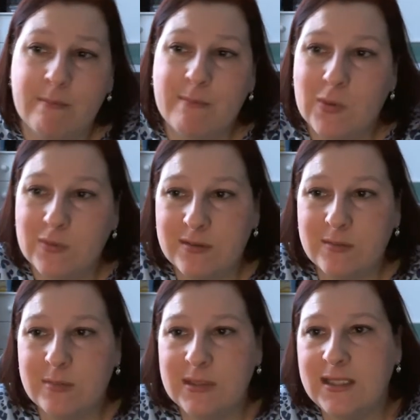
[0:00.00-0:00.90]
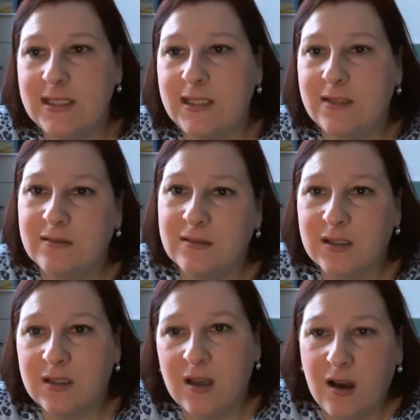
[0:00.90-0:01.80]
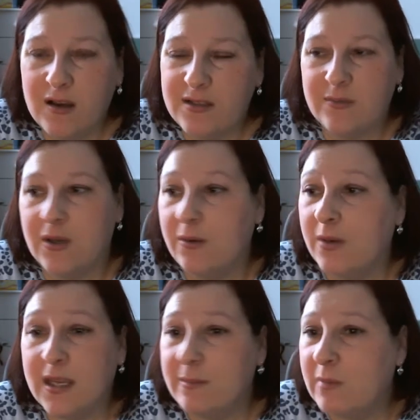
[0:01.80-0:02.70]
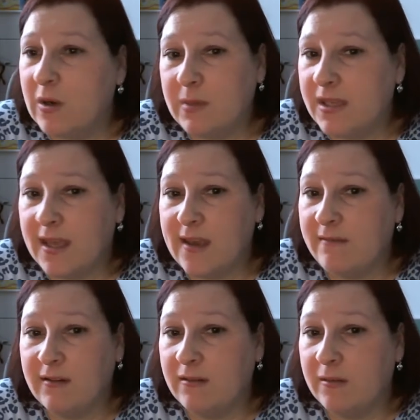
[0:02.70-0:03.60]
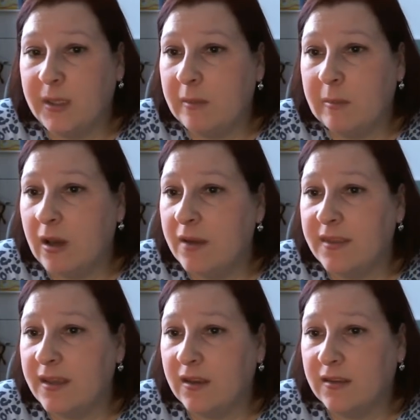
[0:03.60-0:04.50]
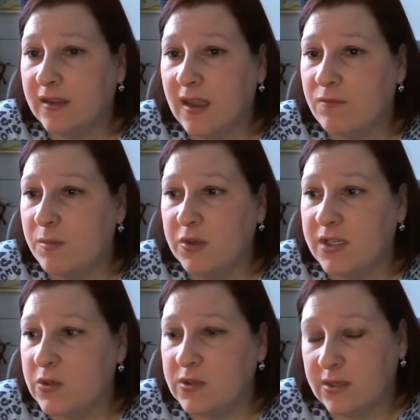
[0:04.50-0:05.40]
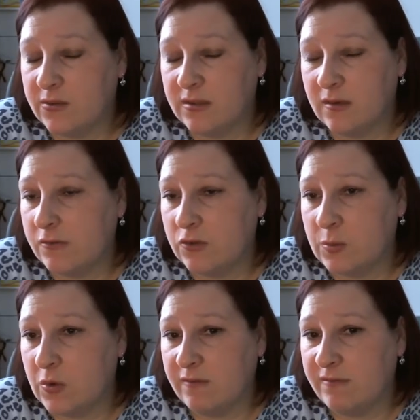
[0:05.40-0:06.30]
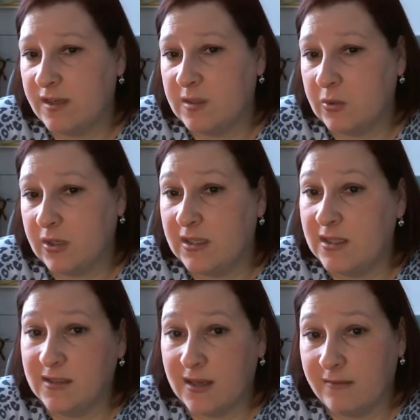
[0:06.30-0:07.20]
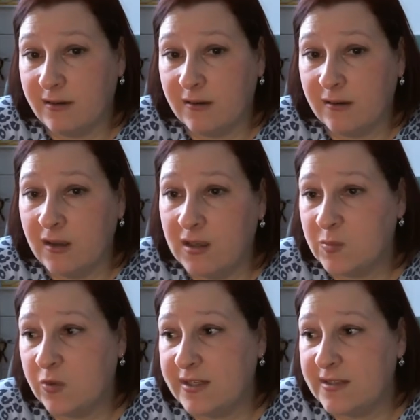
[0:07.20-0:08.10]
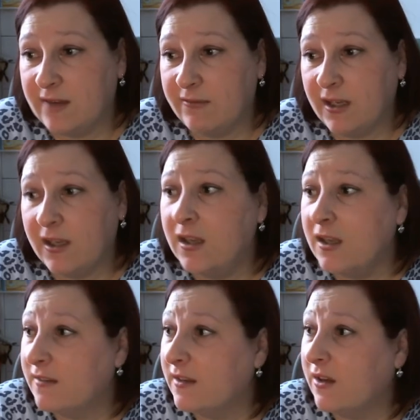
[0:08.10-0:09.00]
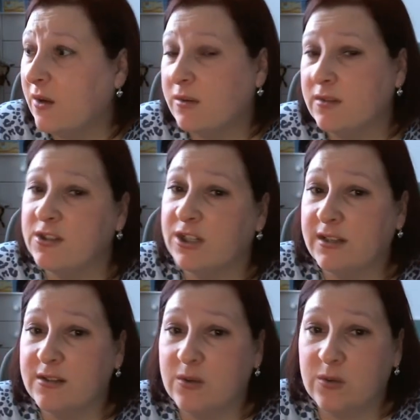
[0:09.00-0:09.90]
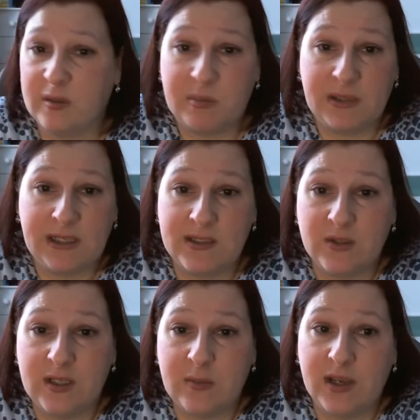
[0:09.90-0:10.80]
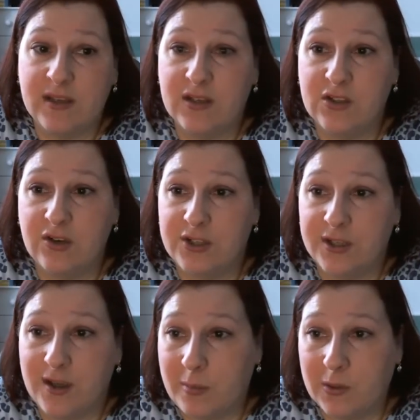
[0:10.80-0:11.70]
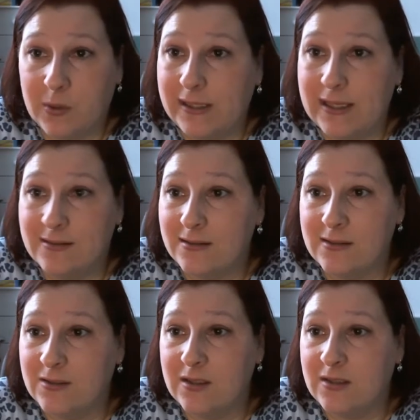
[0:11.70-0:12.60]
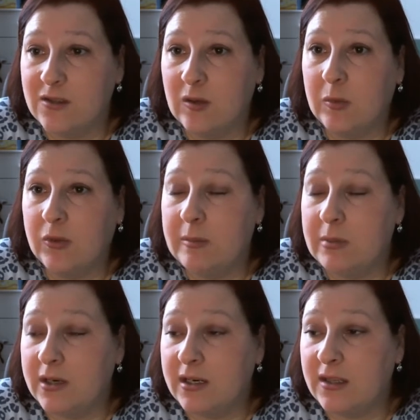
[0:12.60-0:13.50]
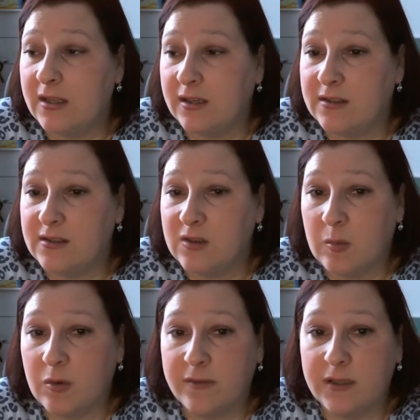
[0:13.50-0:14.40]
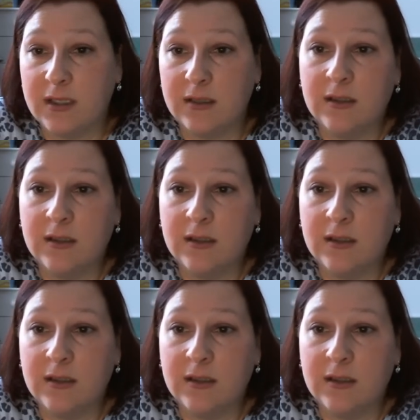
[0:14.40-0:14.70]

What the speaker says: Possibly. I don't know. It might be the area I'm in, but I think that everybody who sells stuff on Shpock and Facebook in this area is pretty savvy. They're going and checking sold and completed on eBay and then charging a couple of quid less, so there's no point in buying anything because there's no profit in it.